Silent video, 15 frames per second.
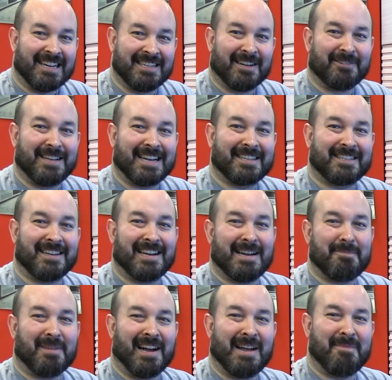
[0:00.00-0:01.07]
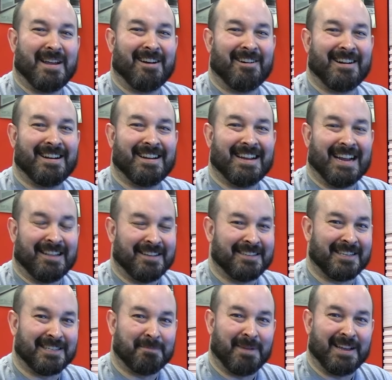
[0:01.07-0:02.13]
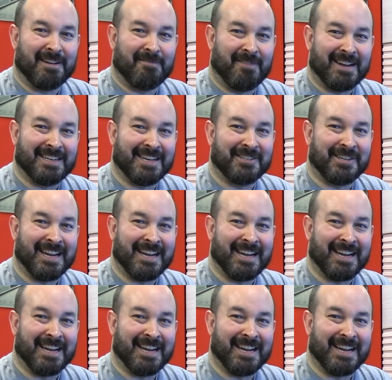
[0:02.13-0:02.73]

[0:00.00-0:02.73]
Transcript: Until next time, I'm Aaron, and this has been Vintage